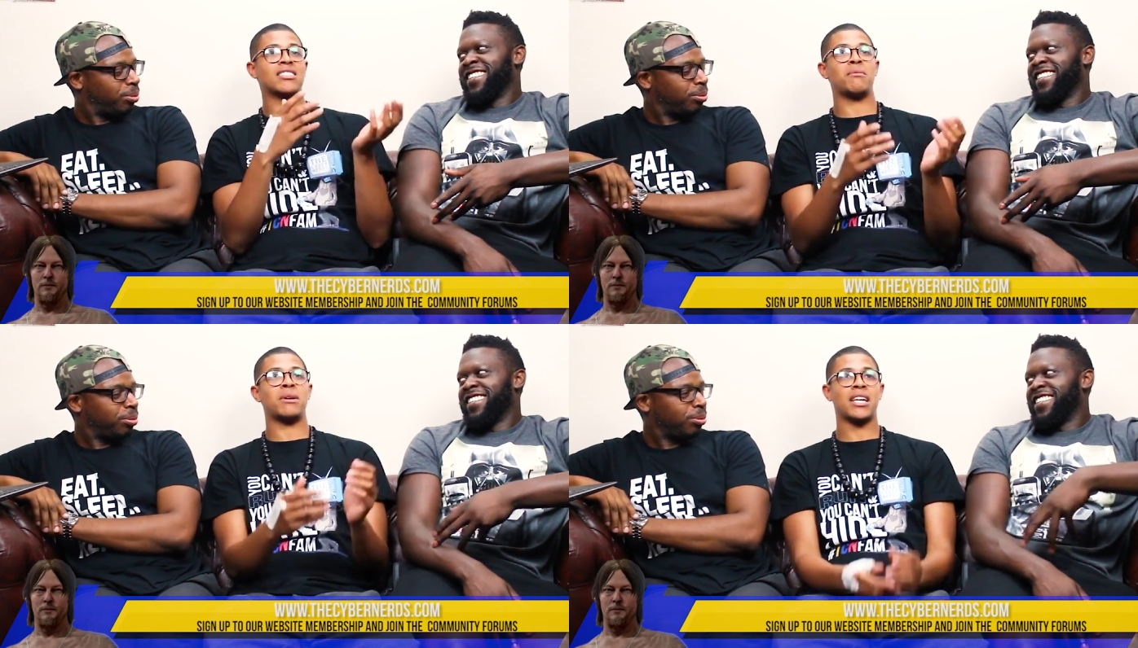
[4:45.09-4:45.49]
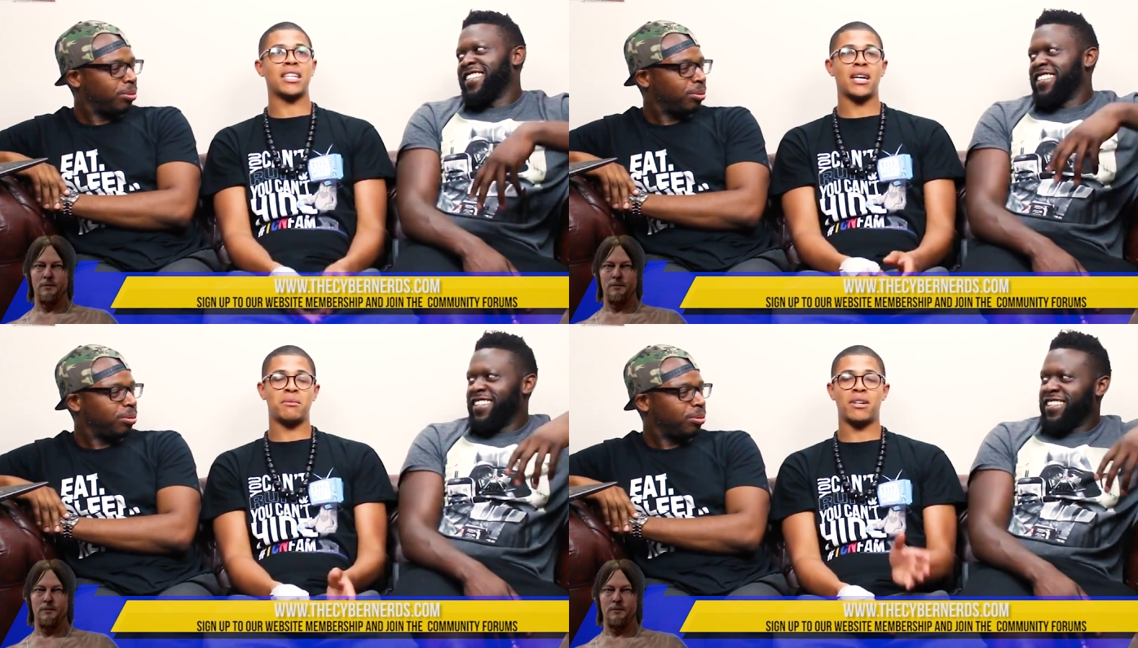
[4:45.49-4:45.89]
Speaker 1: say about
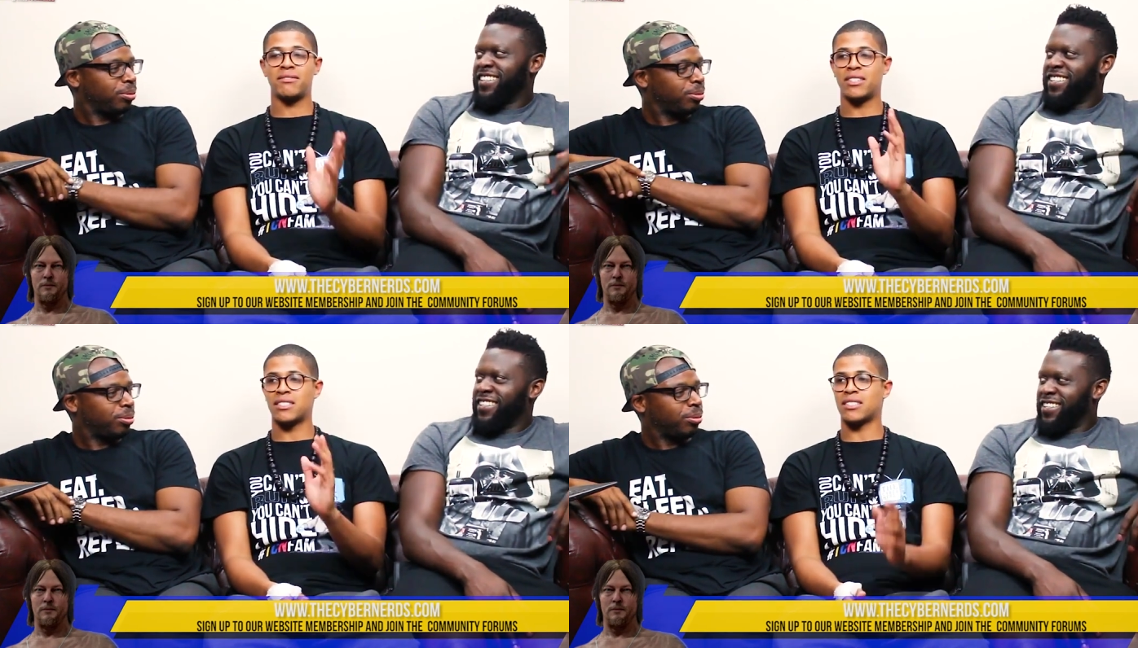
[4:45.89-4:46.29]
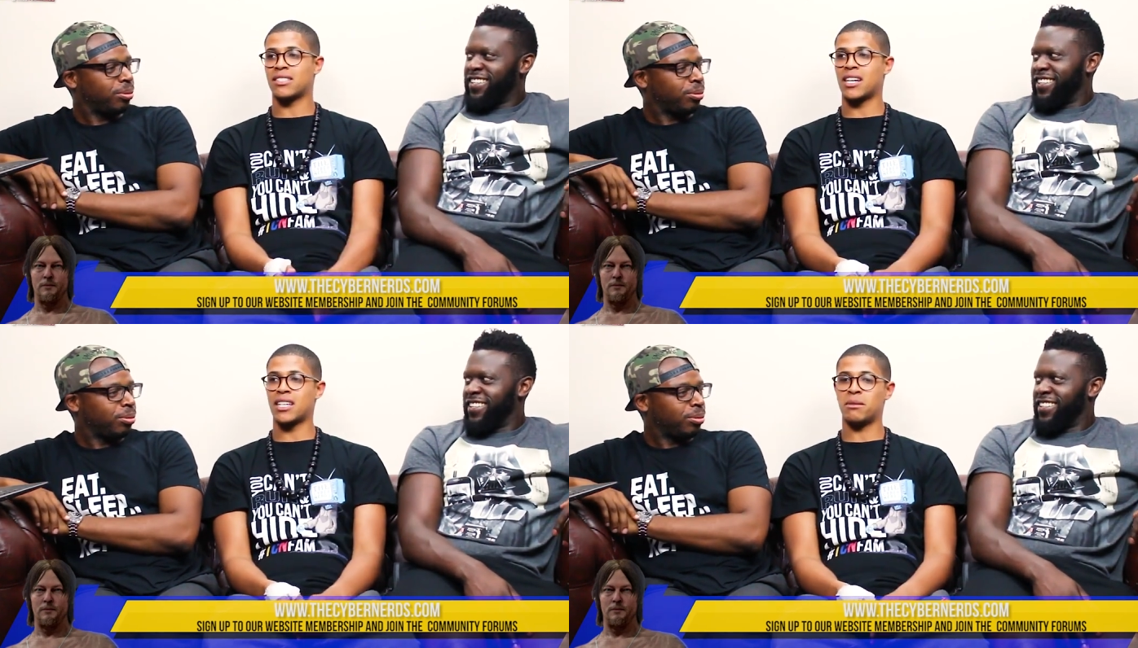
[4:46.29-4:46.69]
that game, bro.
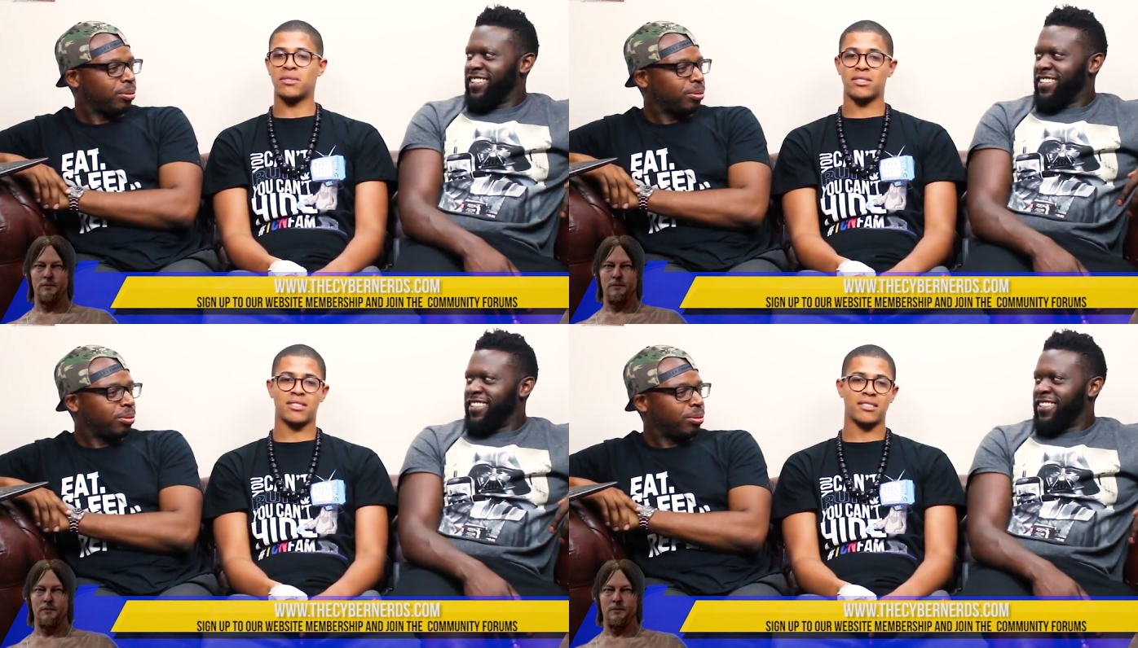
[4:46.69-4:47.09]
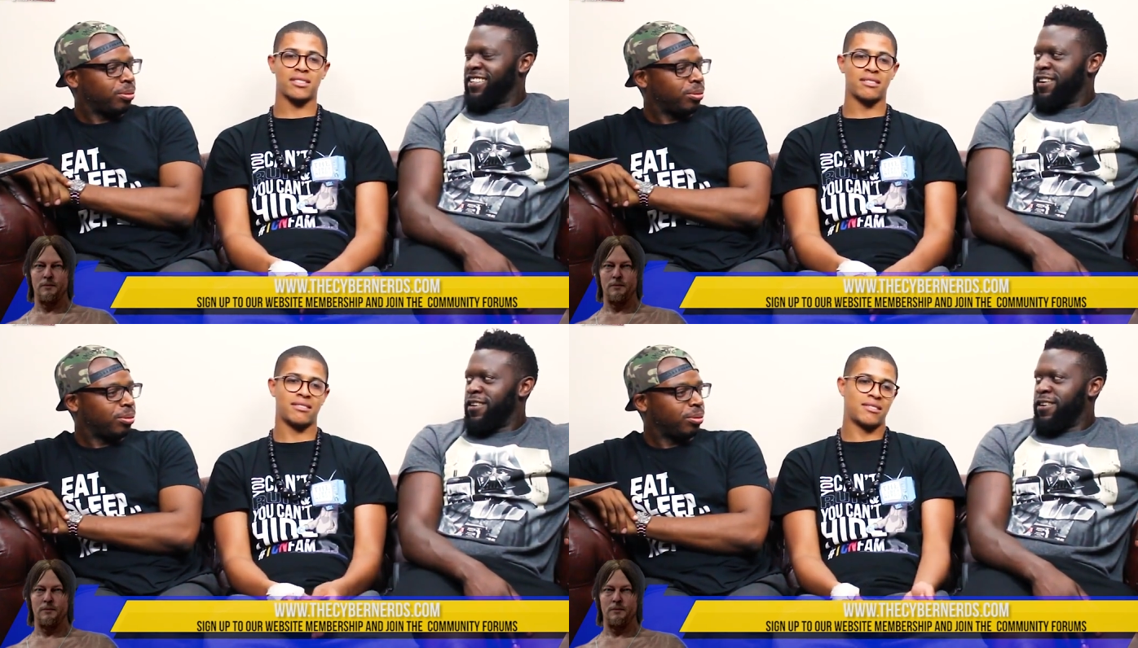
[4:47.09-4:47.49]
That's, that is,
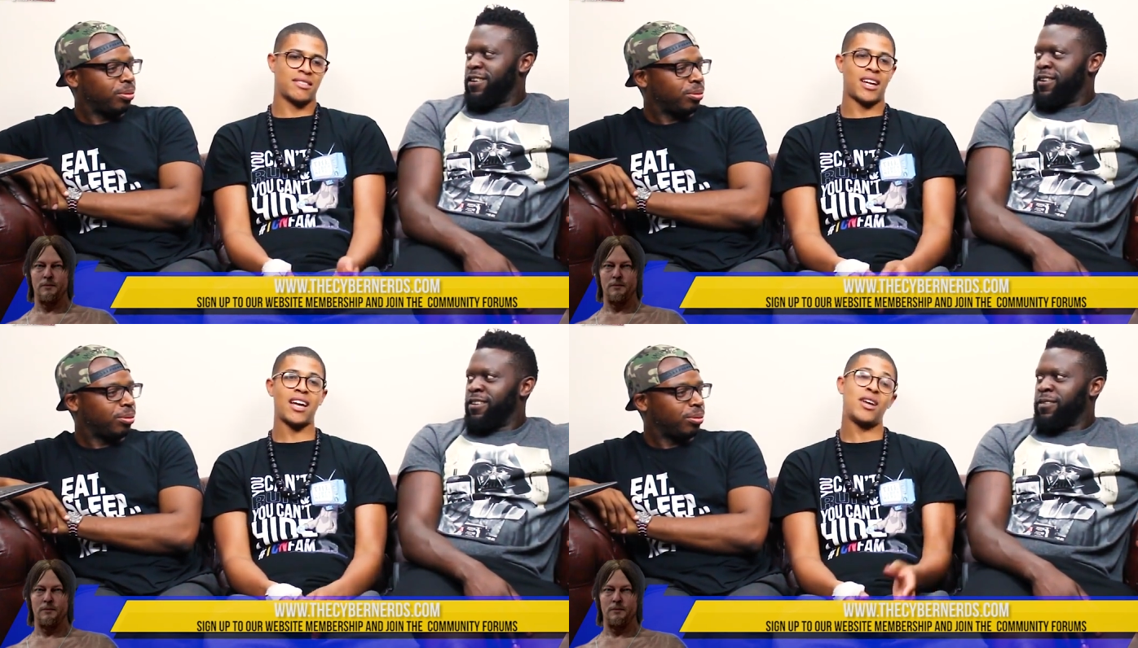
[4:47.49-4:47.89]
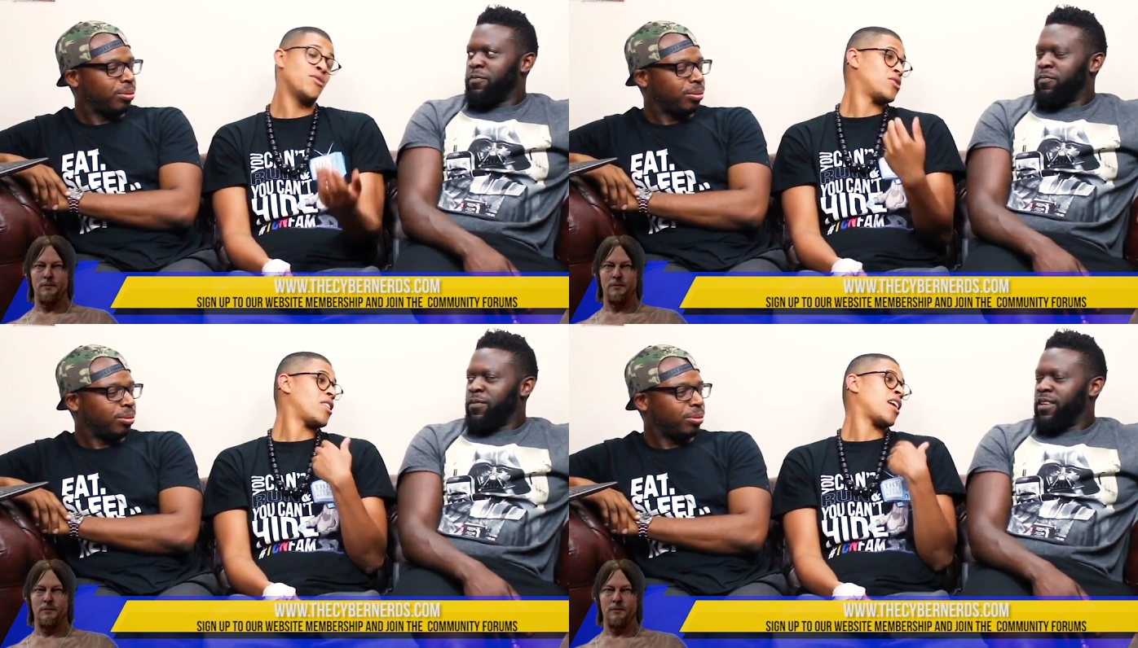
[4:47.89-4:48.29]

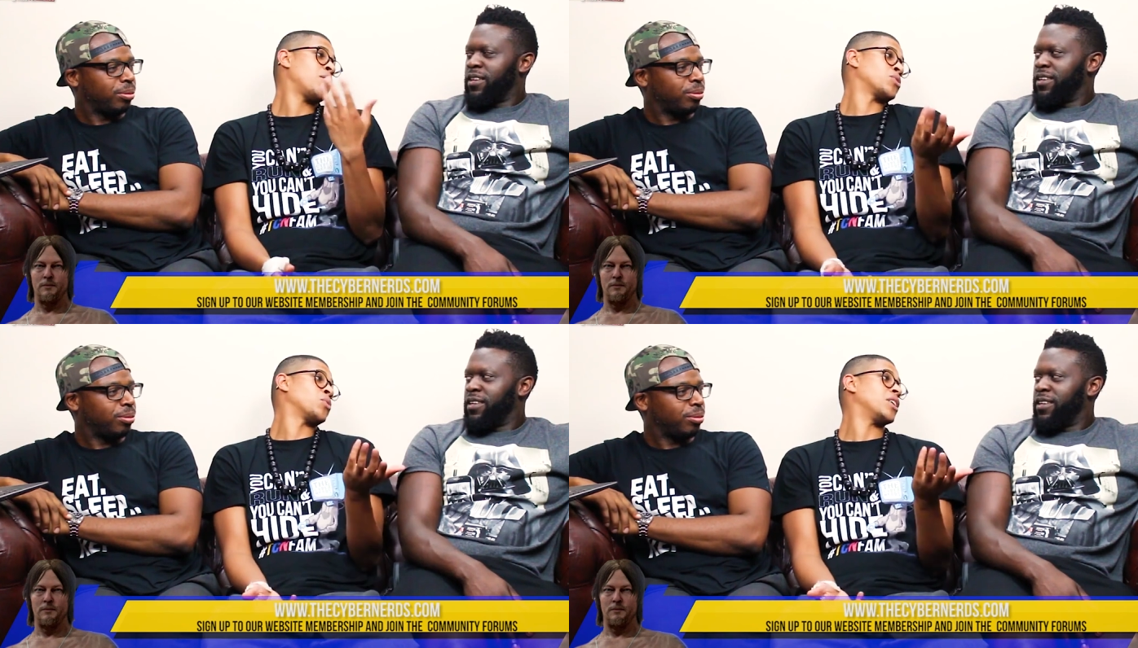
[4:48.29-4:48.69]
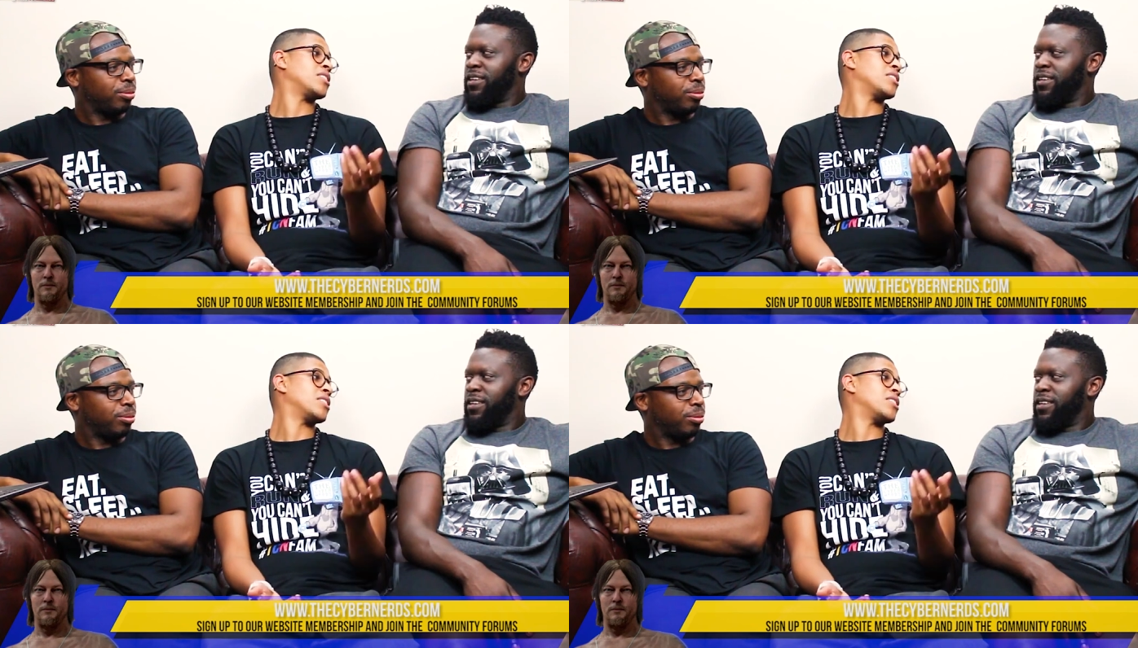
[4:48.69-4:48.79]
I it was